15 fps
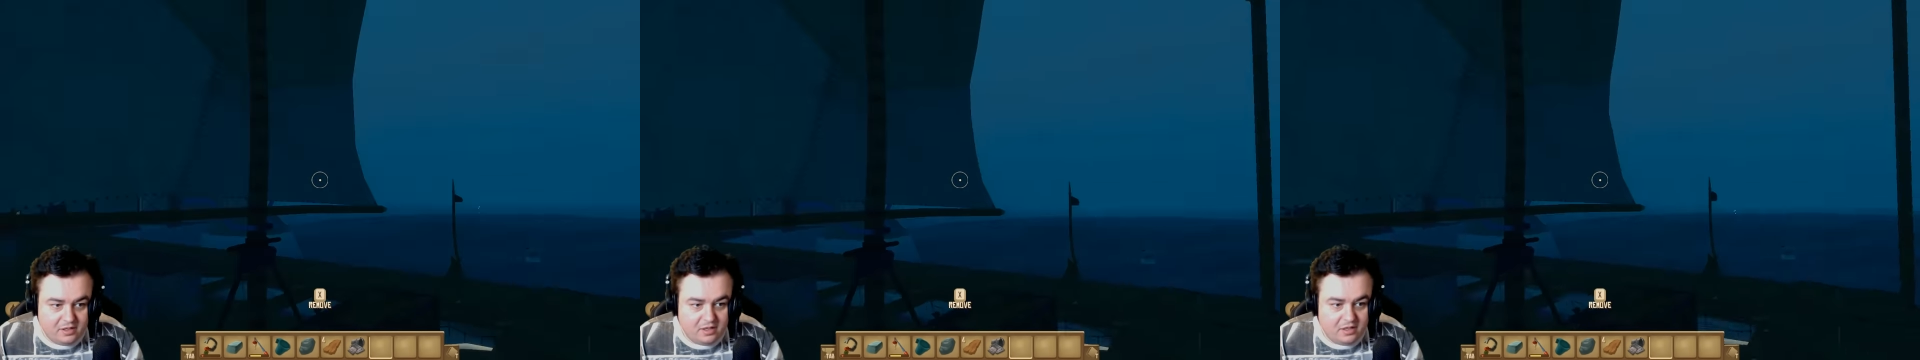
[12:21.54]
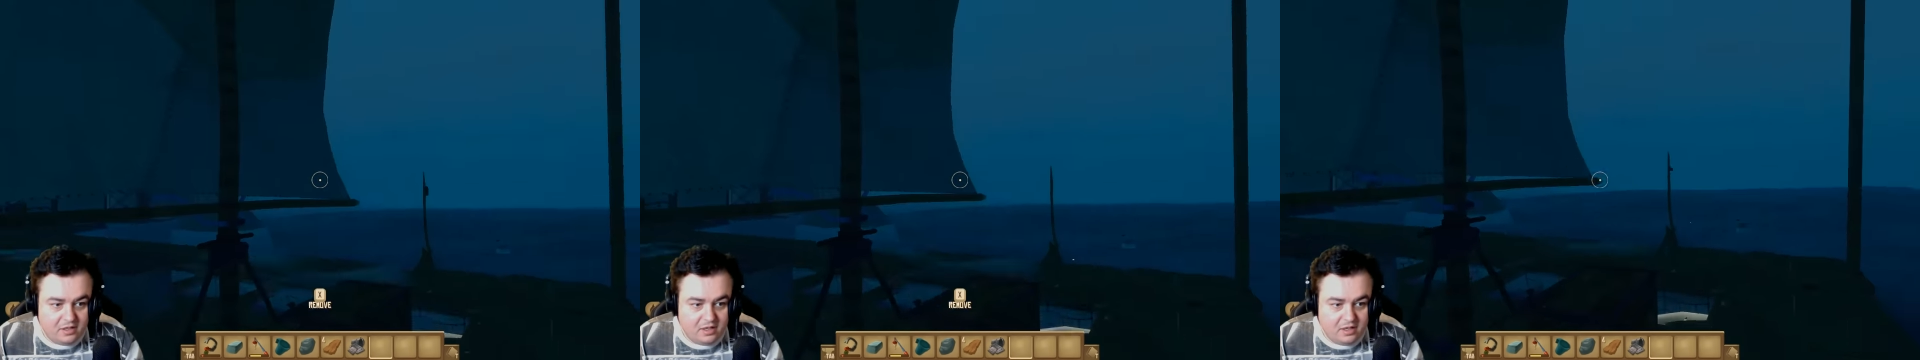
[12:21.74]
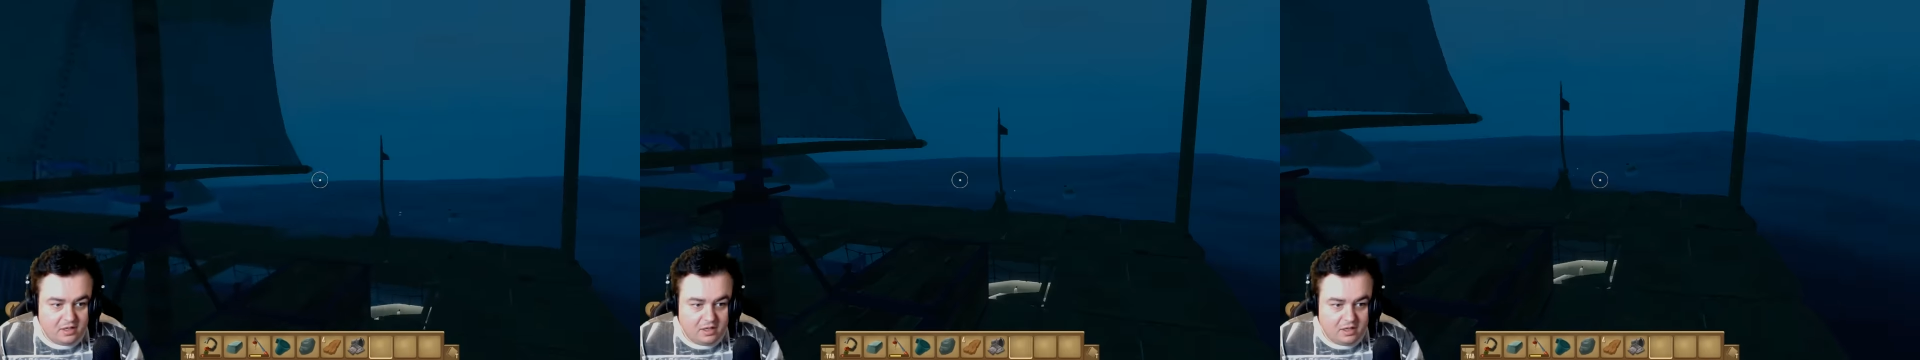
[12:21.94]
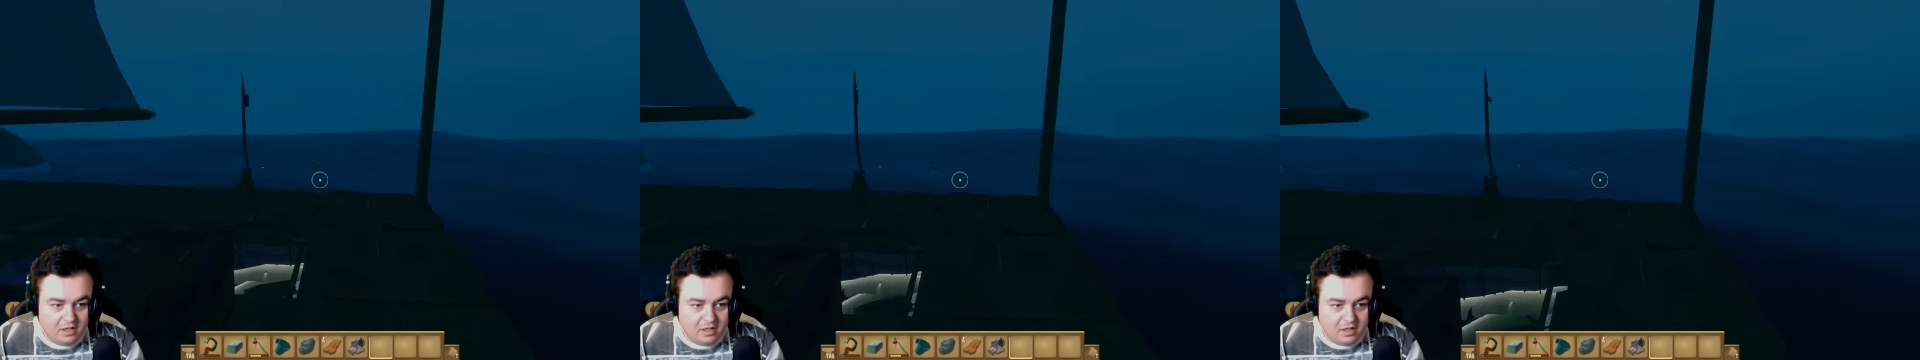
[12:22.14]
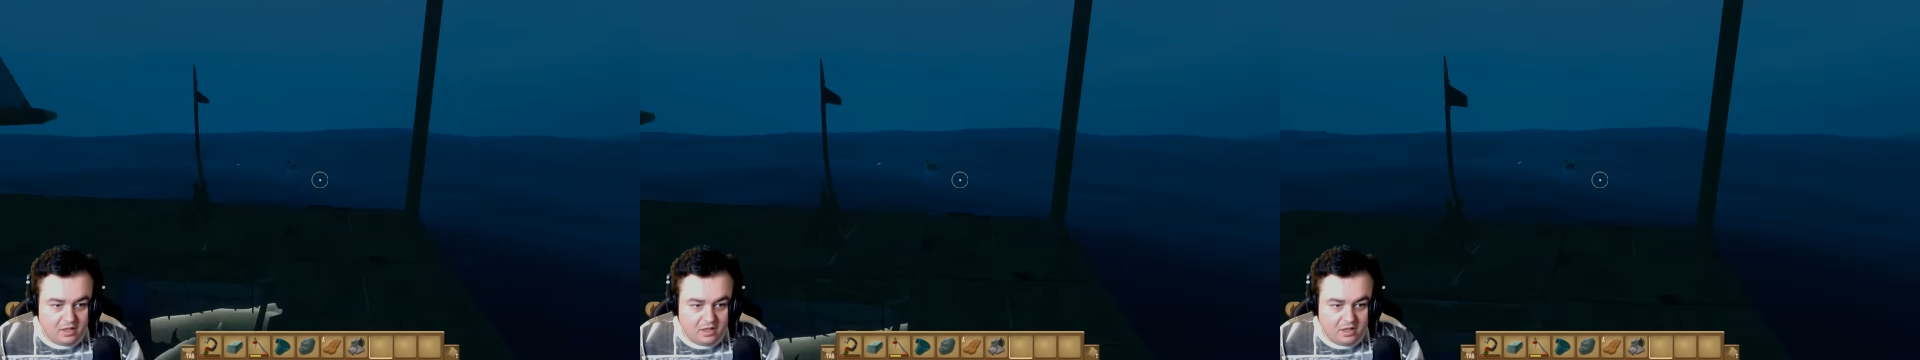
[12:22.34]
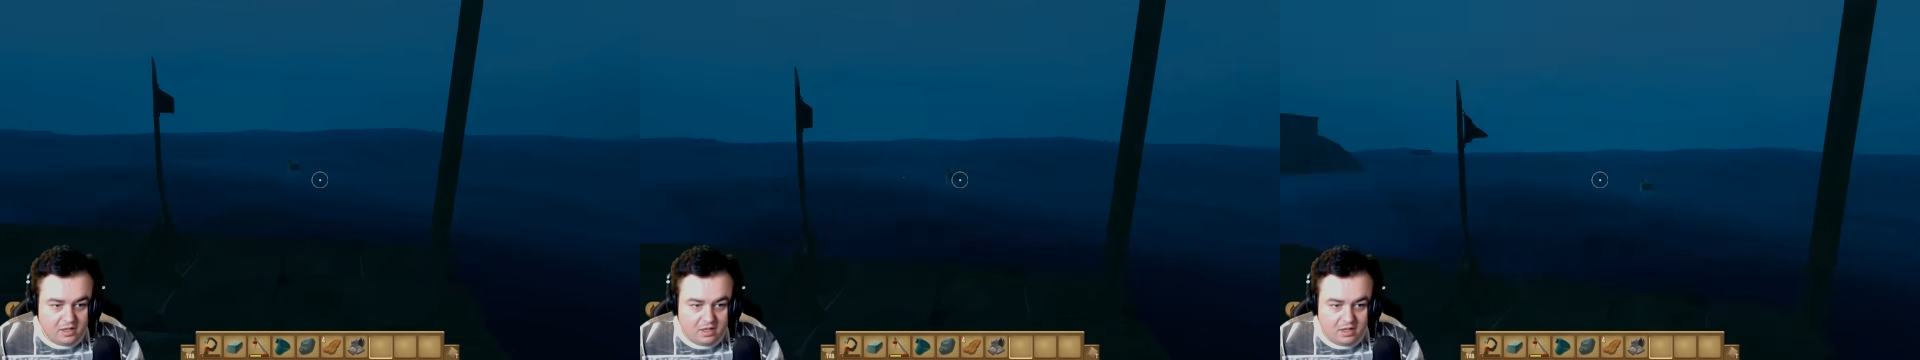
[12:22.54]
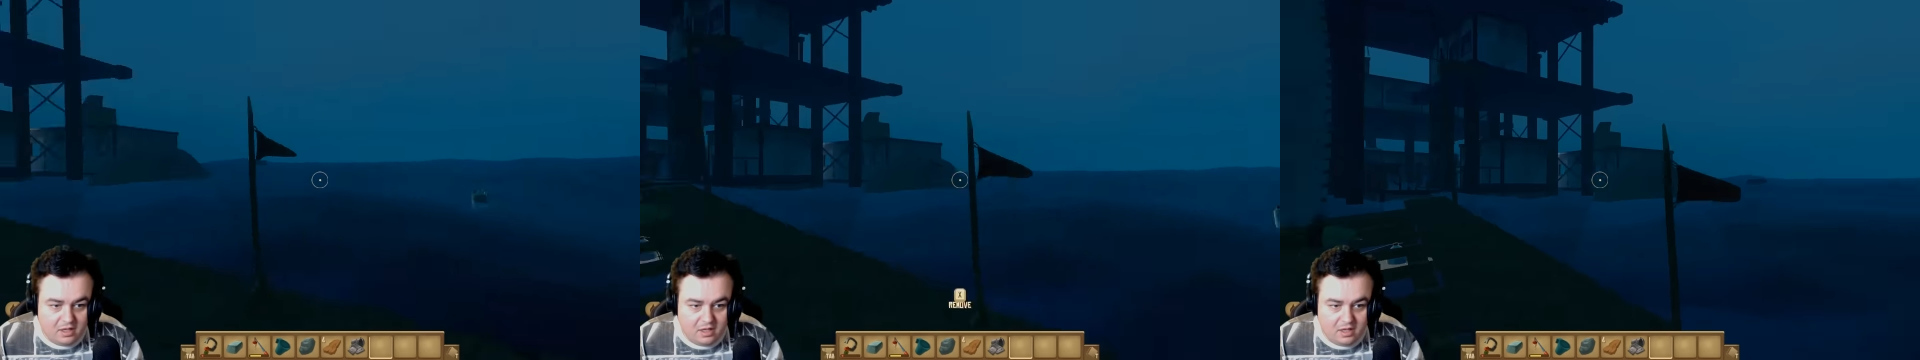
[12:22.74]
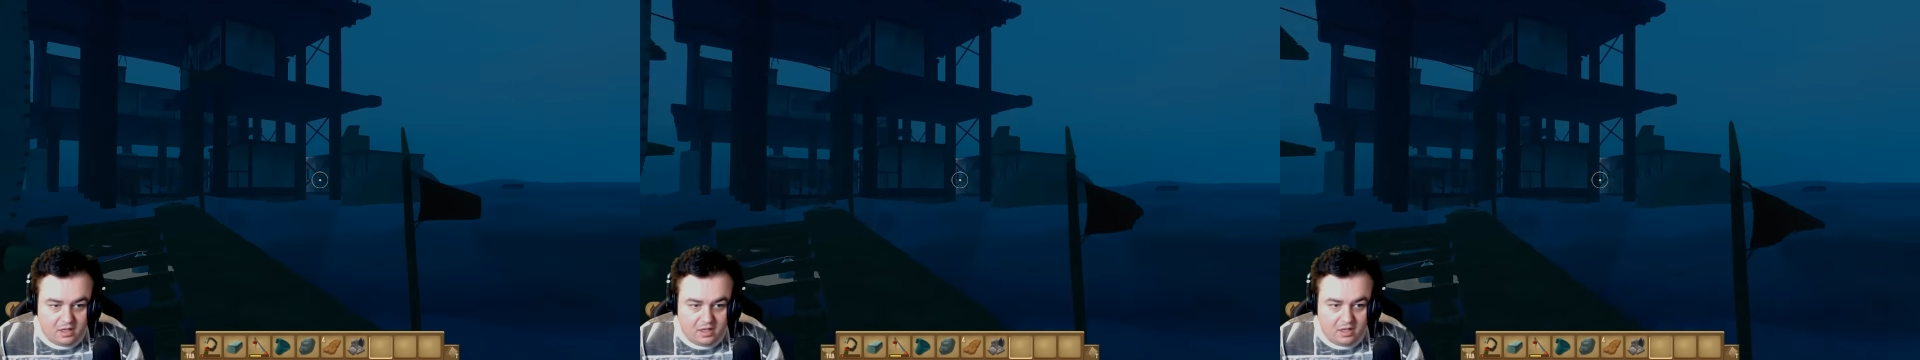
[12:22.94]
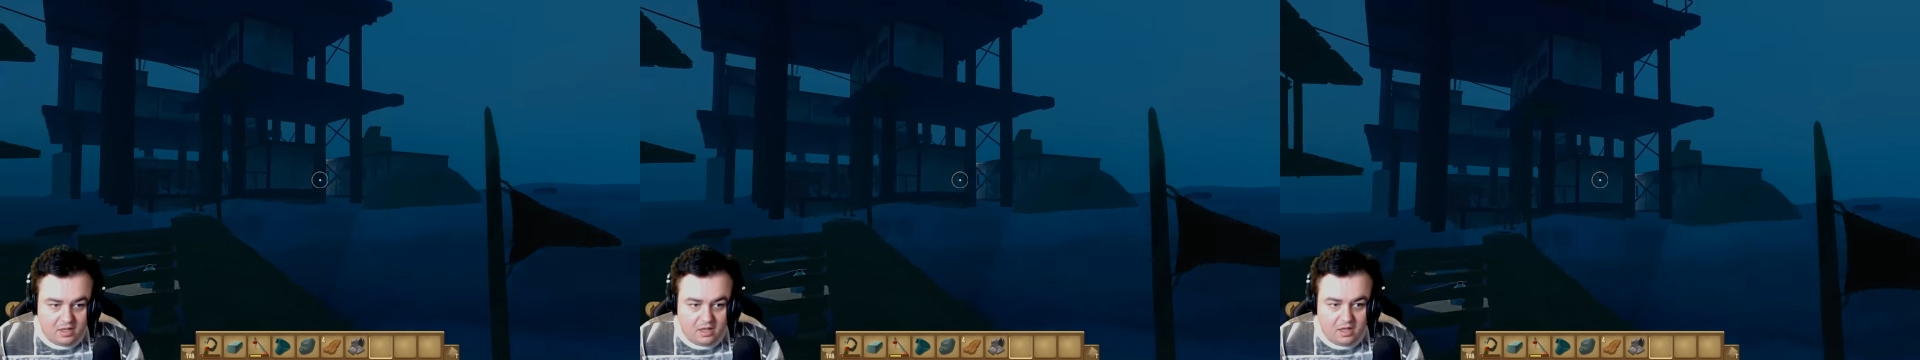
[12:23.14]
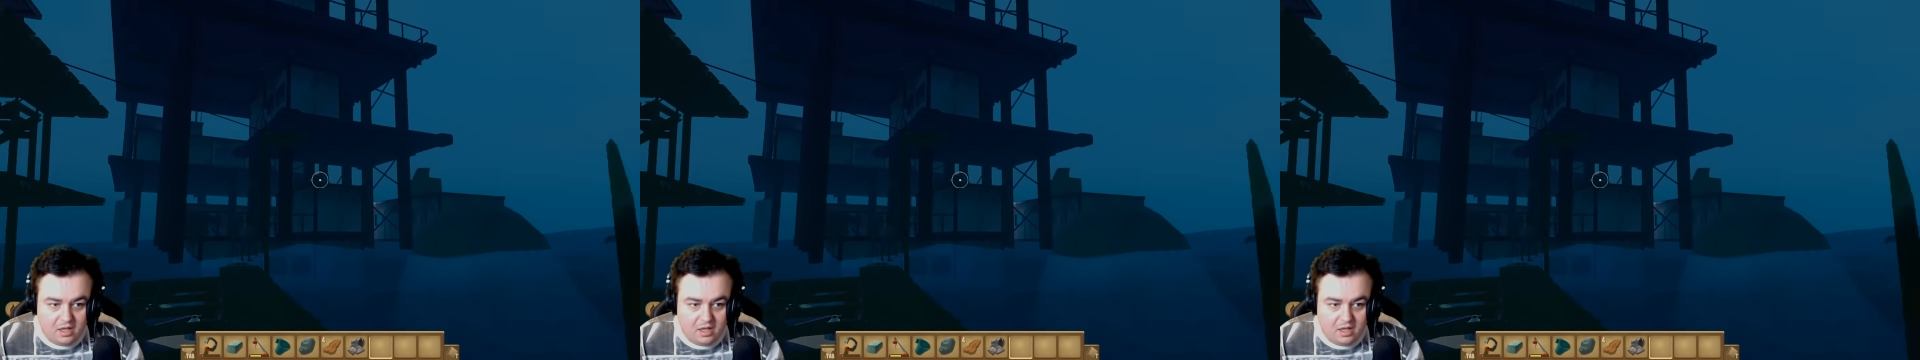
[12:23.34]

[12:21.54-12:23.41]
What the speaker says: (no one is talking)